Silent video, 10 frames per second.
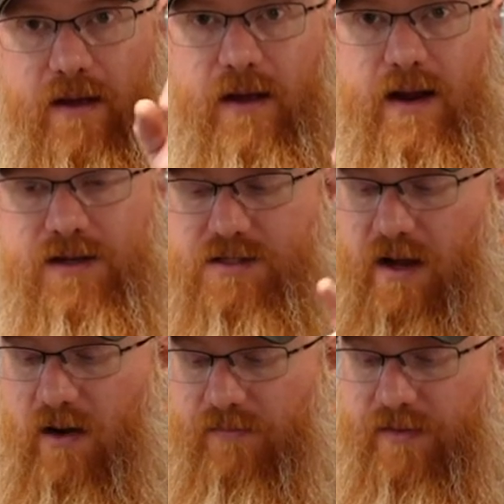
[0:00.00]
and I just
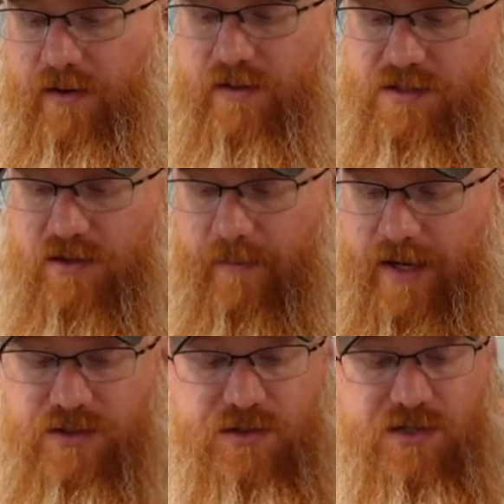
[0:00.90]
cut off the third. So I
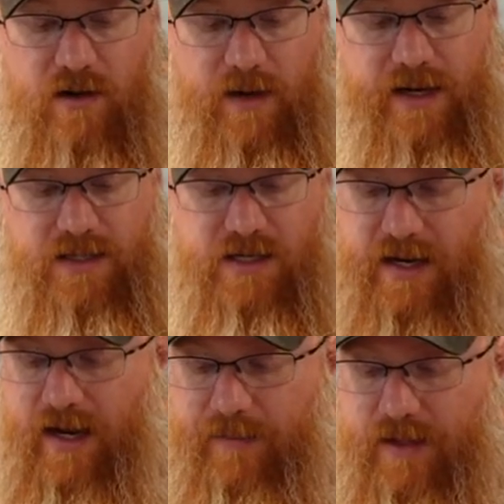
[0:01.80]
made 2 saw blades, and that
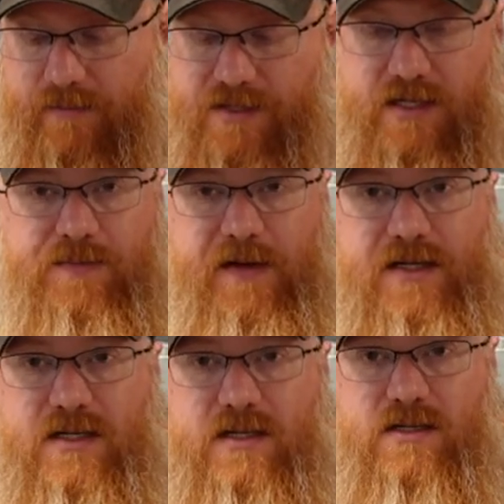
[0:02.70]
gave me 6
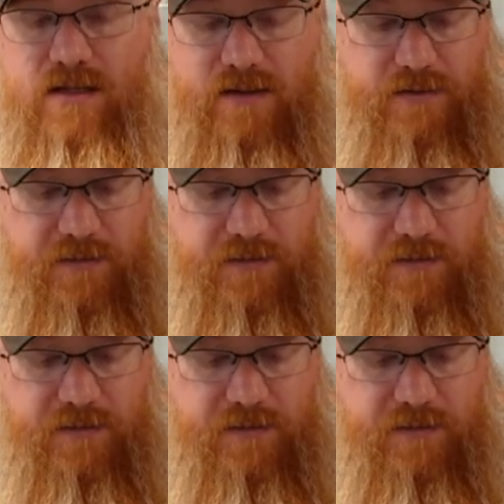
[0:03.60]
pieces to